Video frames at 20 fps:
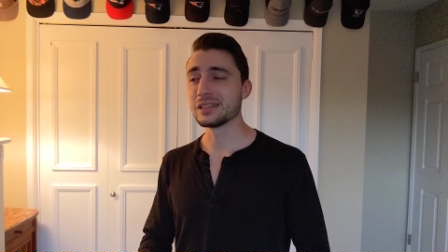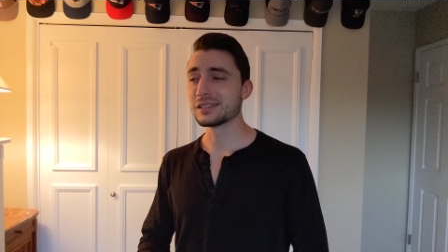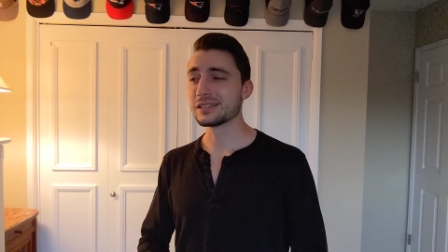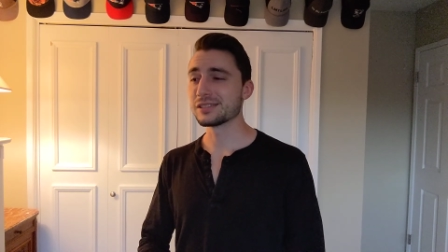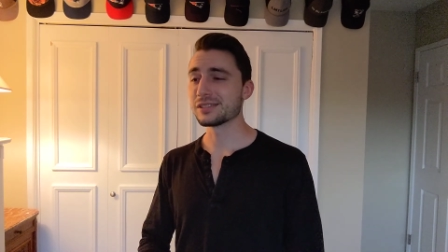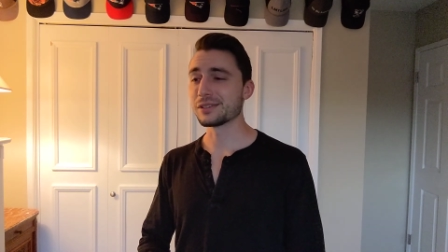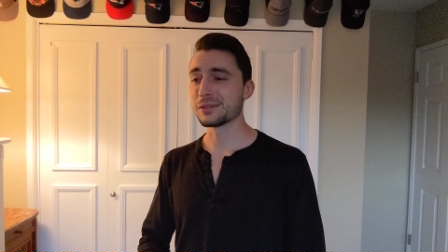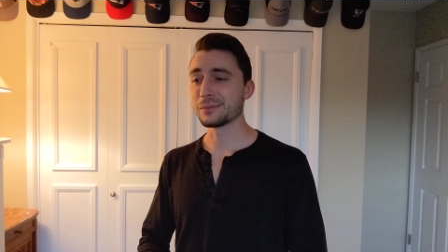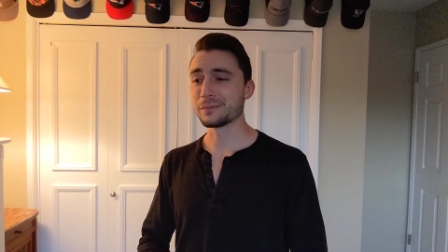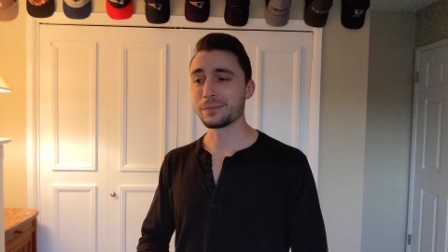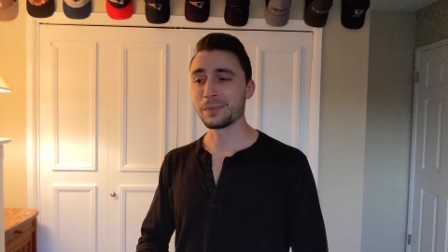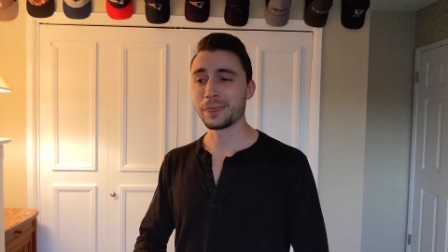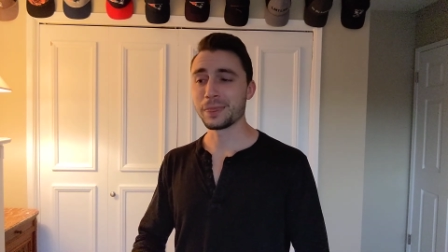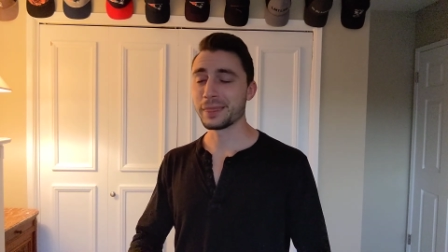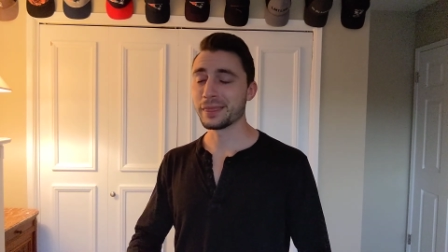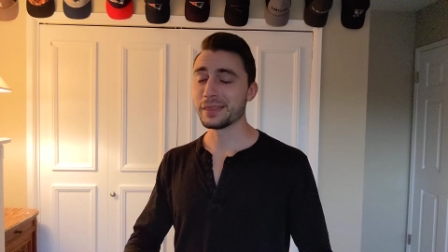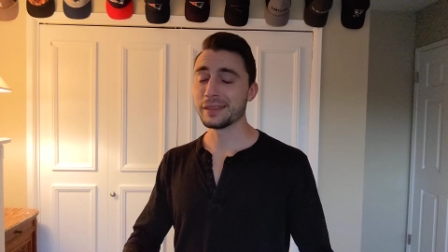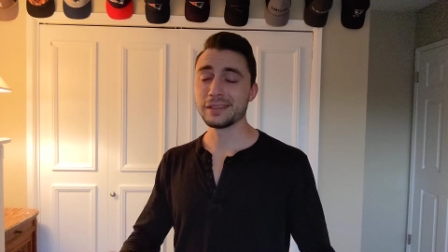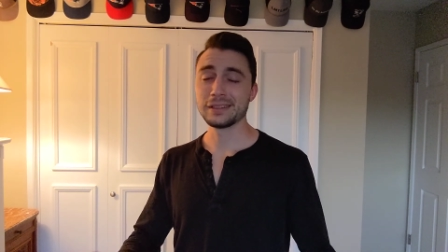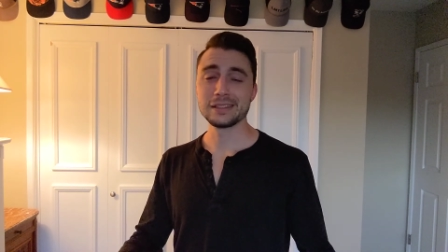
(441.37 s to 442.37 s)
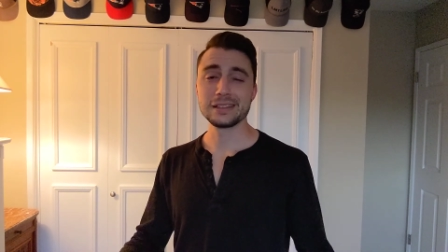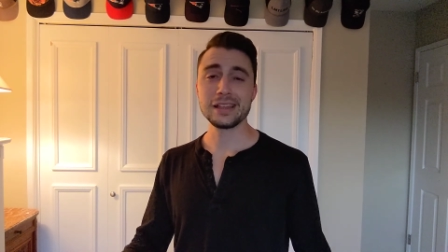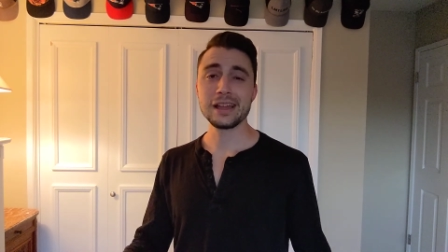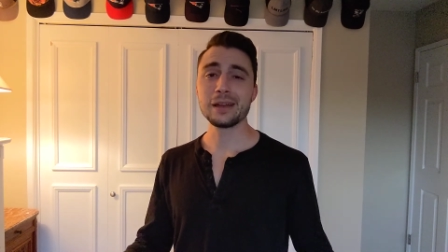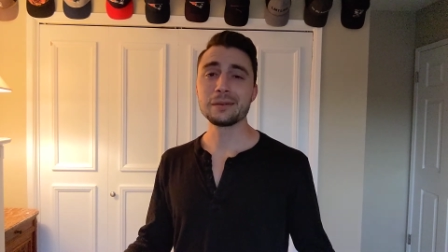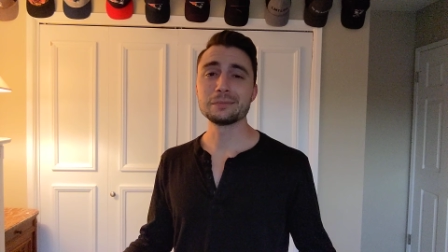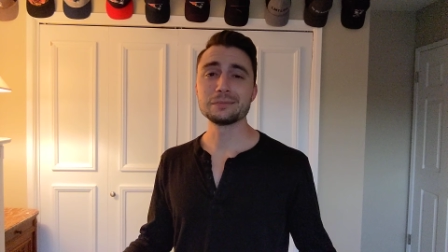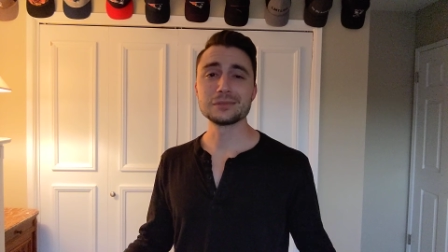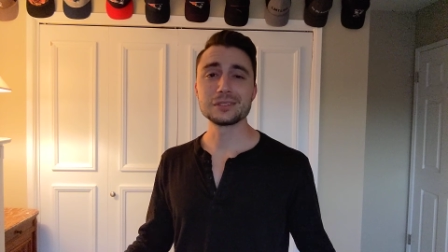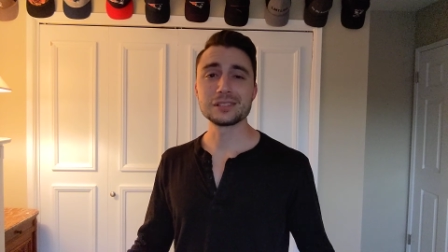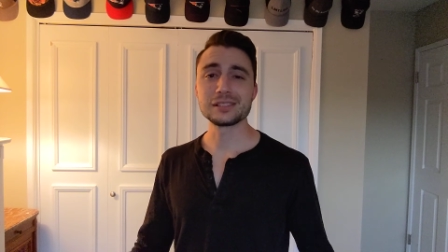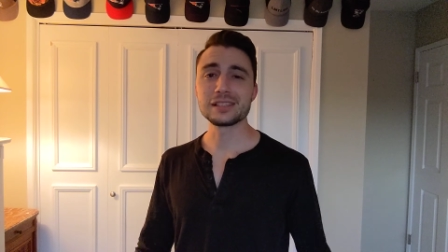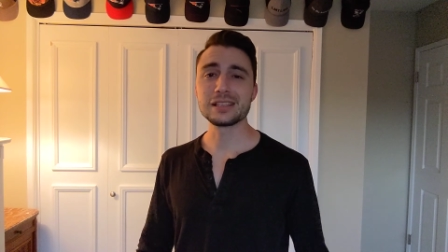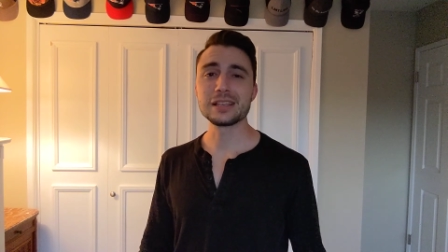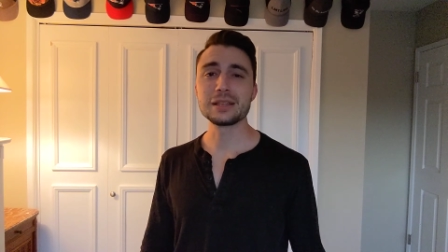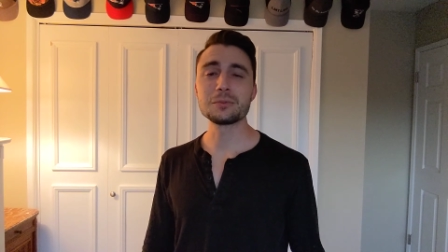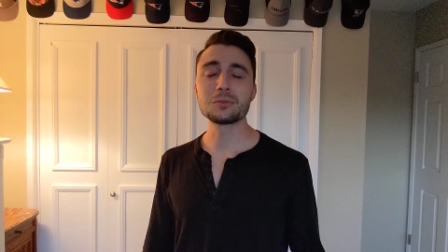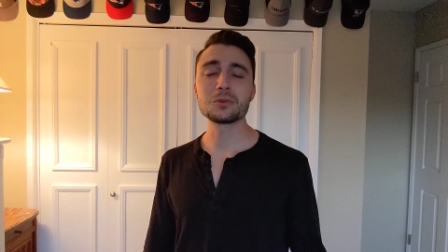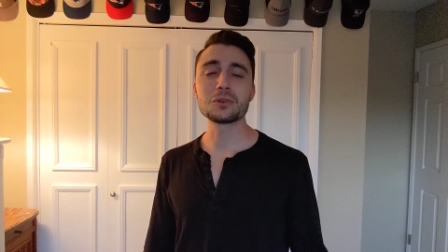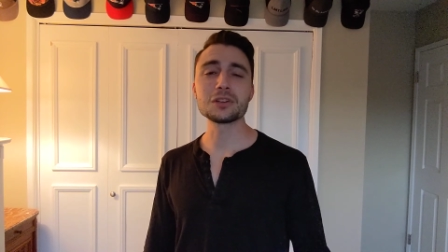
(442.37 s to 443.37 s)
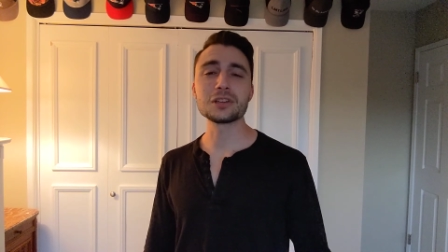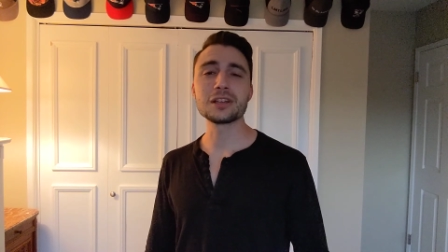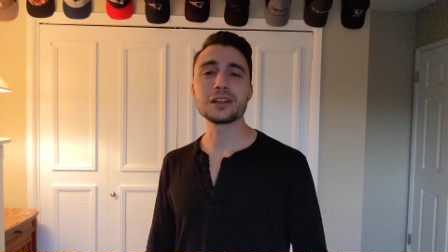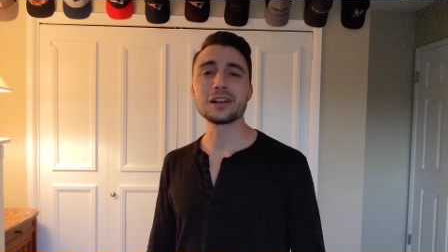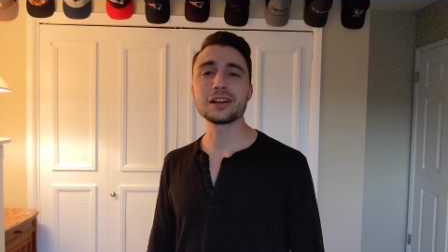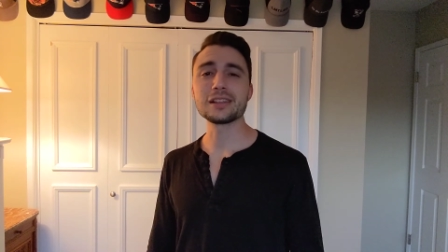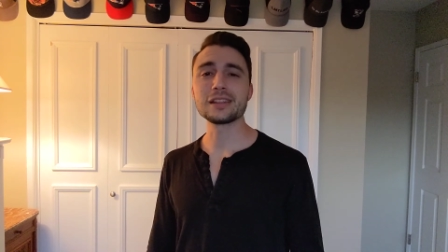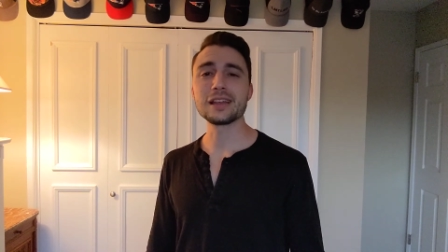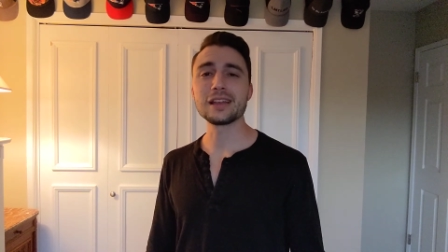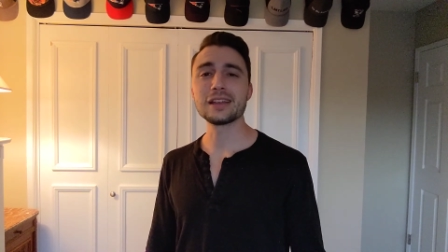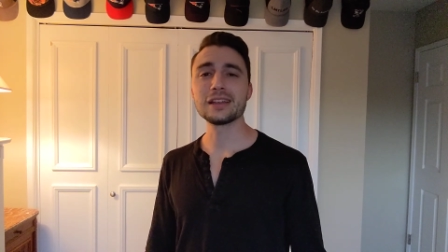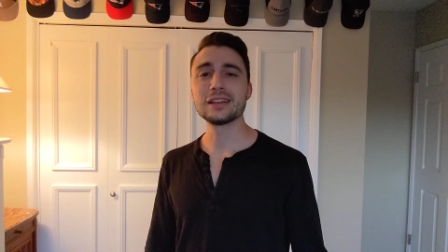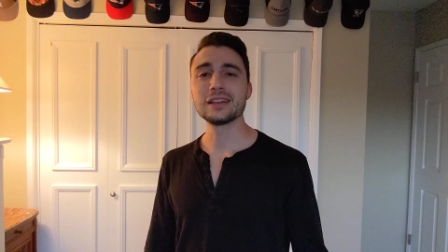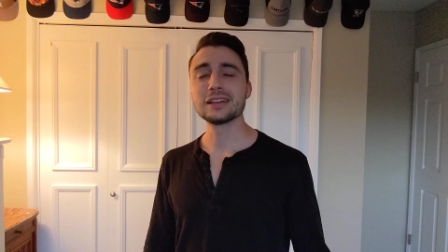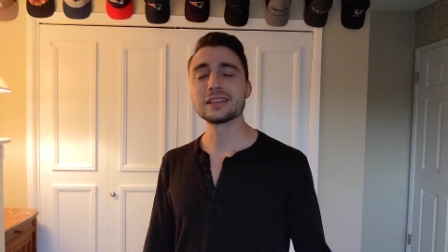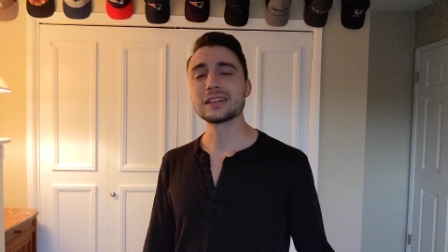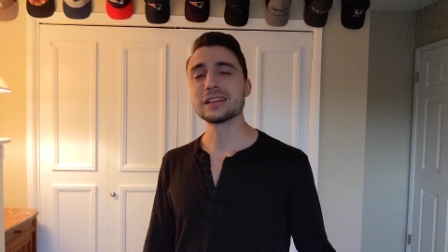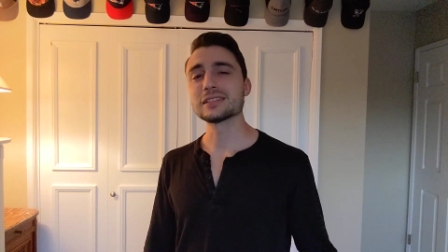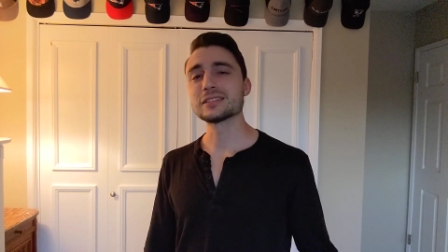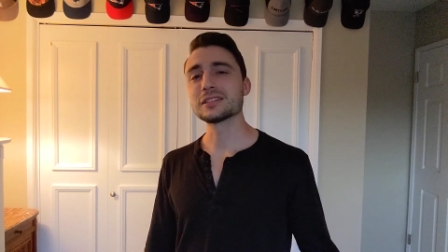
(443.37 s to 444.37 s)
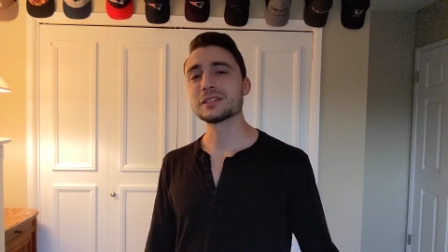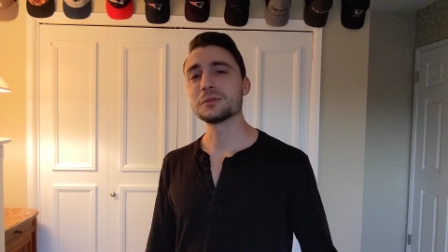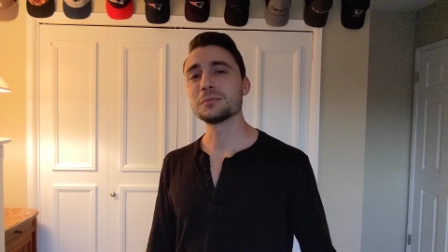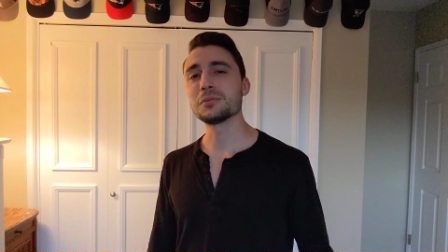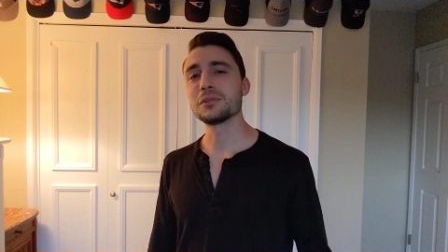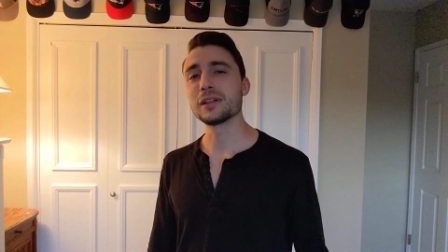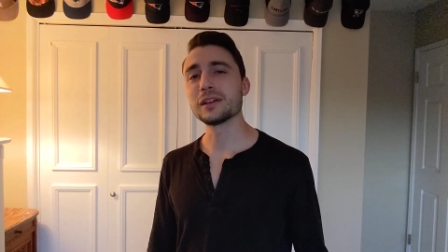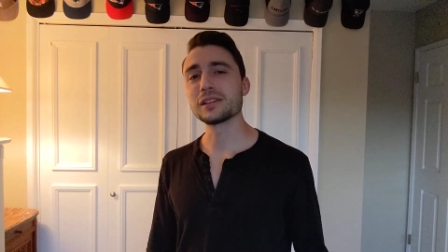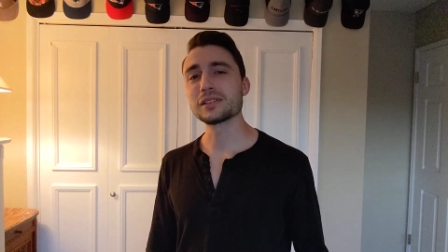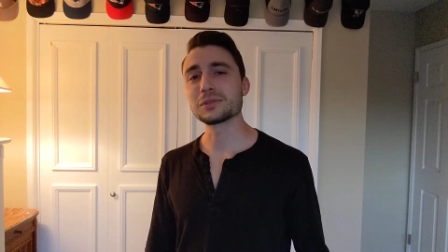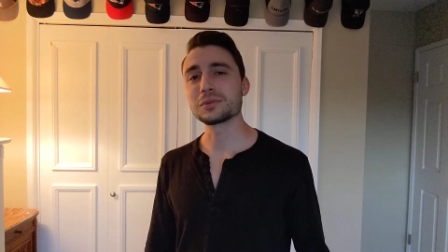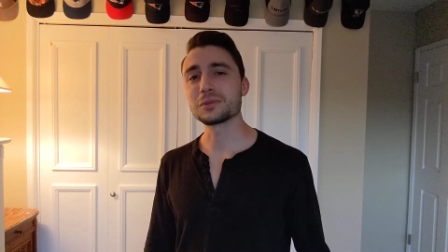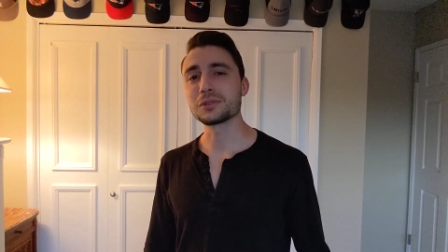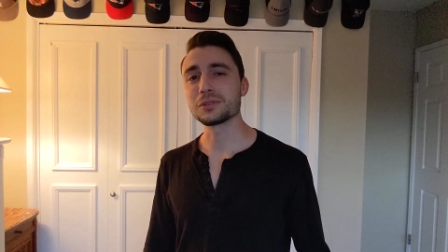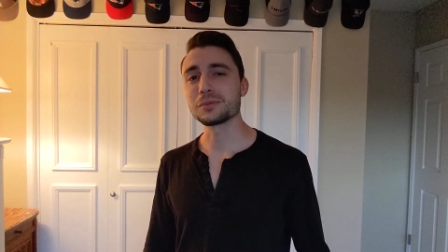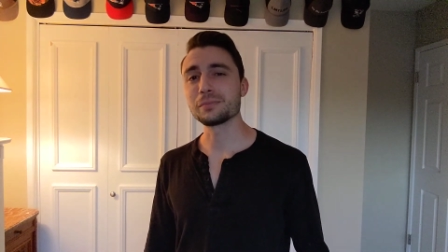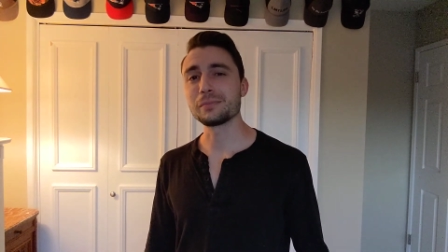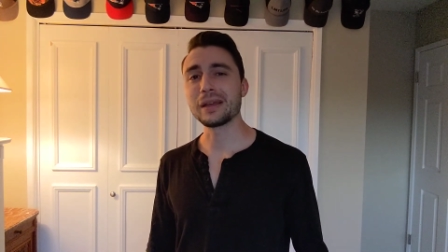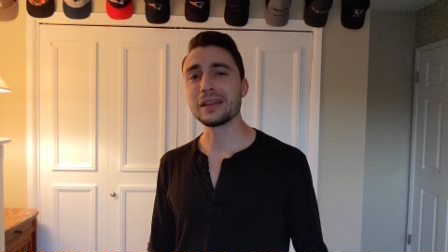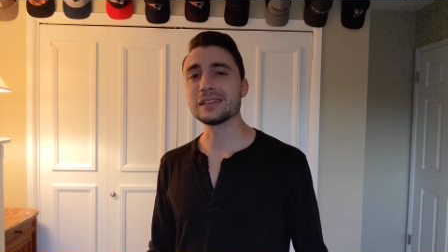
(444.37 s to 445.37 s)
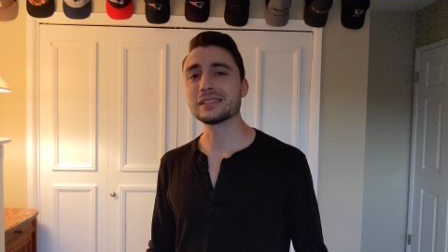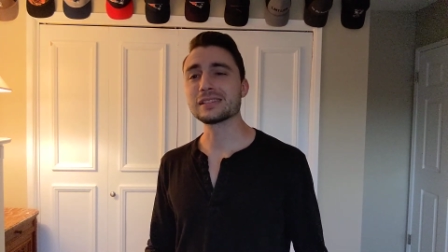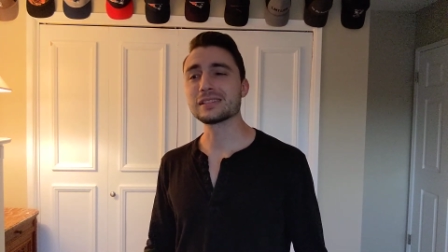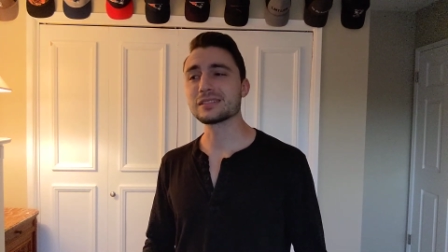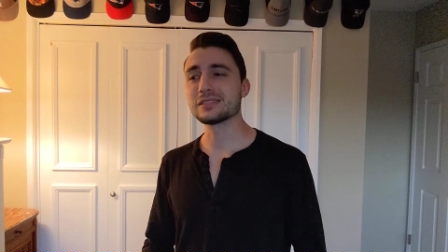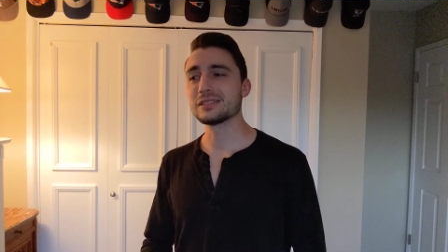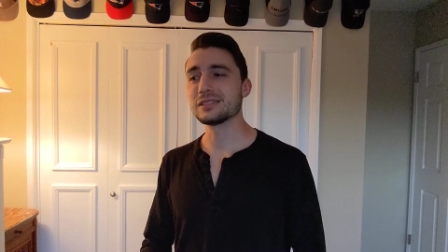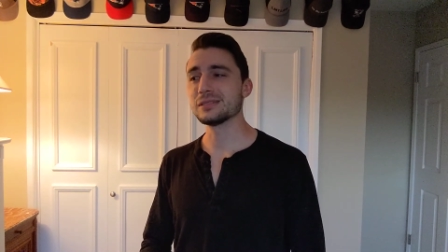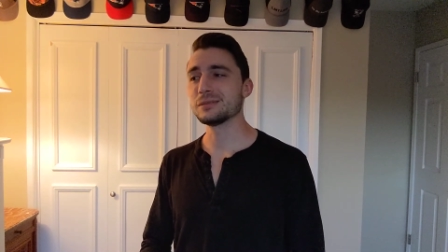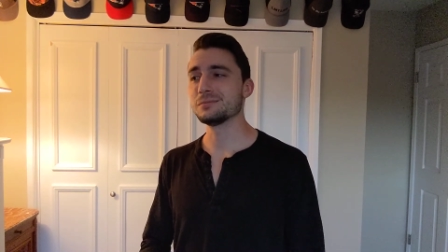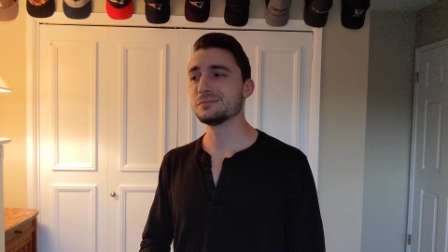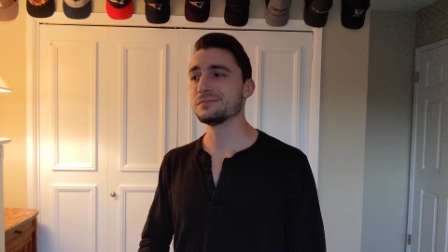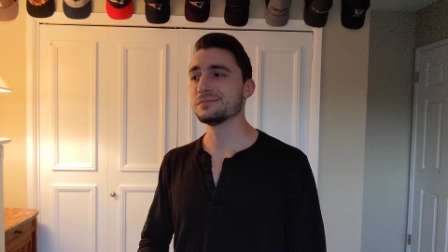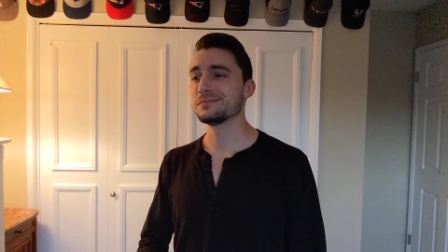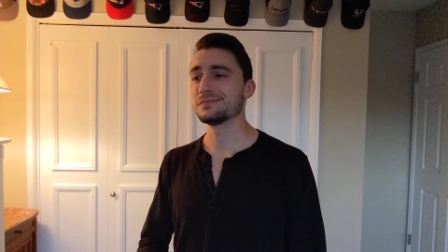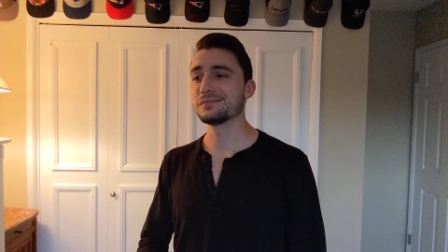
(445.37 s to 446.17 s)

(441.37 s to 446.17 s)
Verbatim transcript: So, yeah, just keep working on that. Get to a place where you're basically